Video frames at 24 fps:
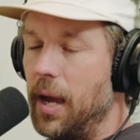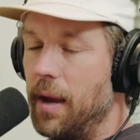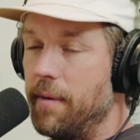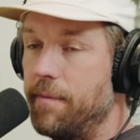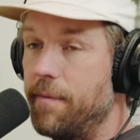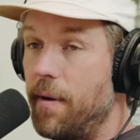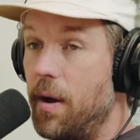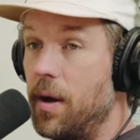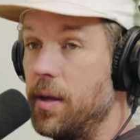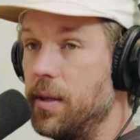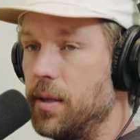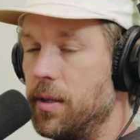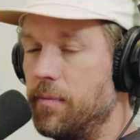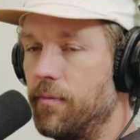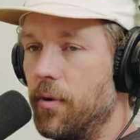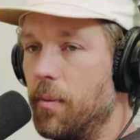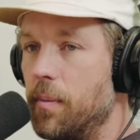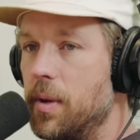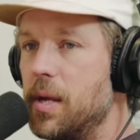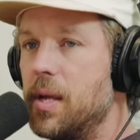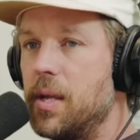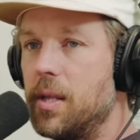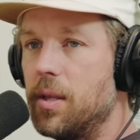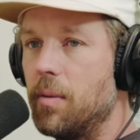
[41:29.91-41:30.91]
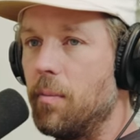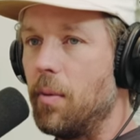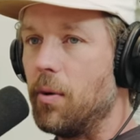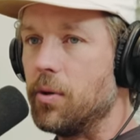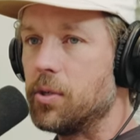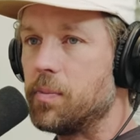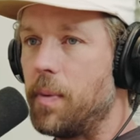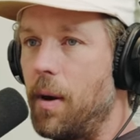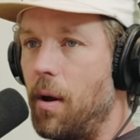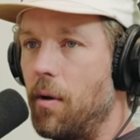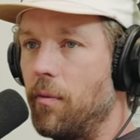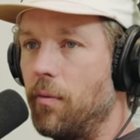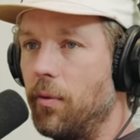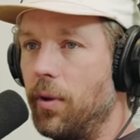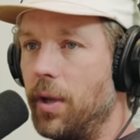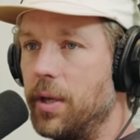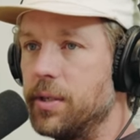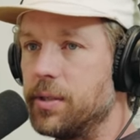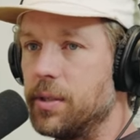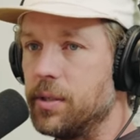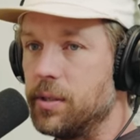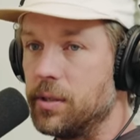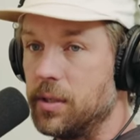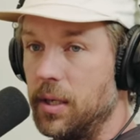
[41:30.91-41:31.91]
I find for me the most powerful
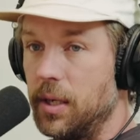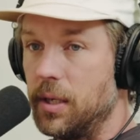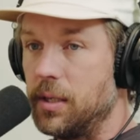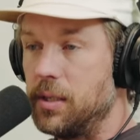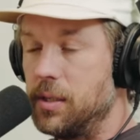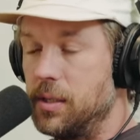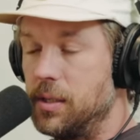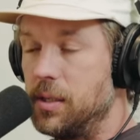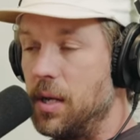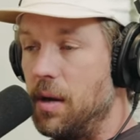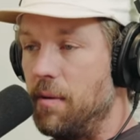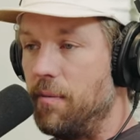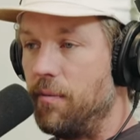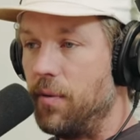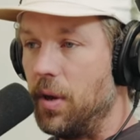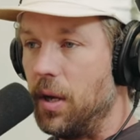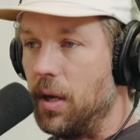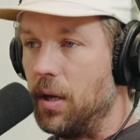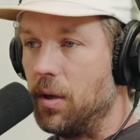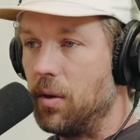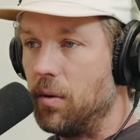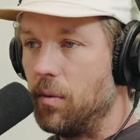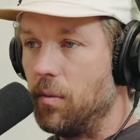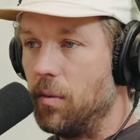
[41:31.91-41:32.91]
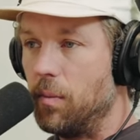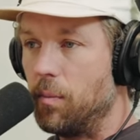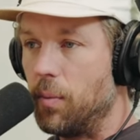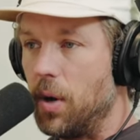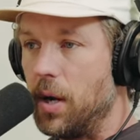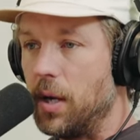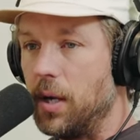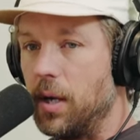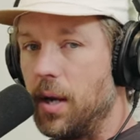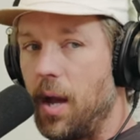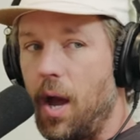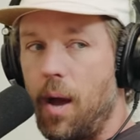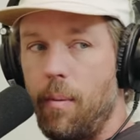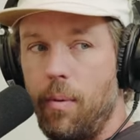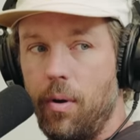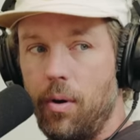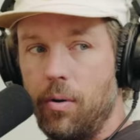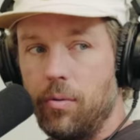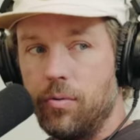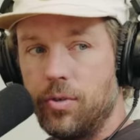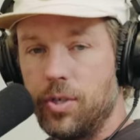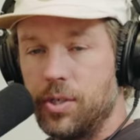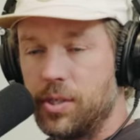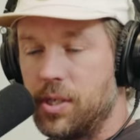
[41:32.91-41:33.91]
lessons like Dave Fink, Breaking
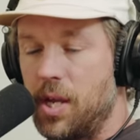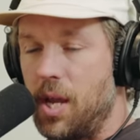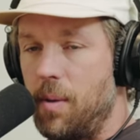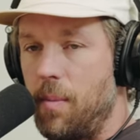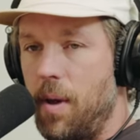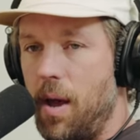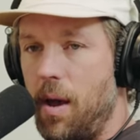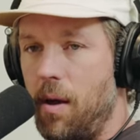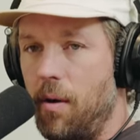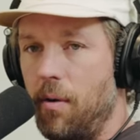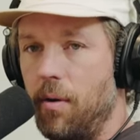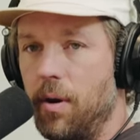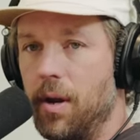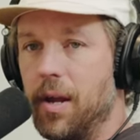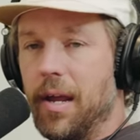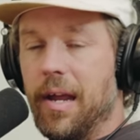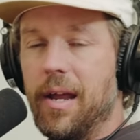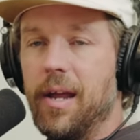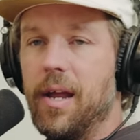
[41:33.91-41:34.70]
Cabo just came out.